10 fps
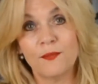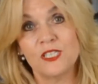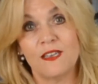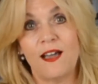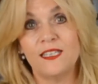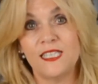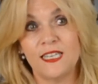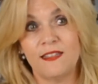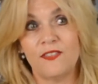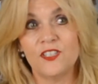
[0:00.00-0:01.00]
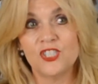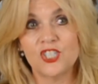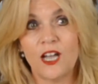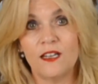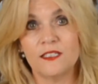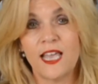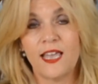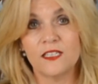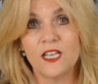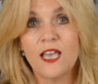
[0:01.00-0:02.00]
me up to the idea that this child
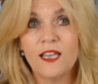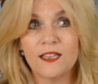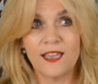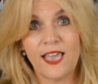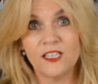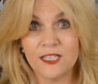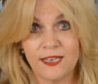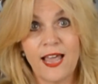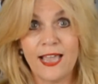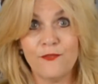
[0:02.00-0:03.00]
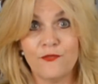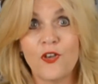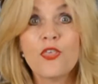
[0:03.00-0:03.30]
had gained life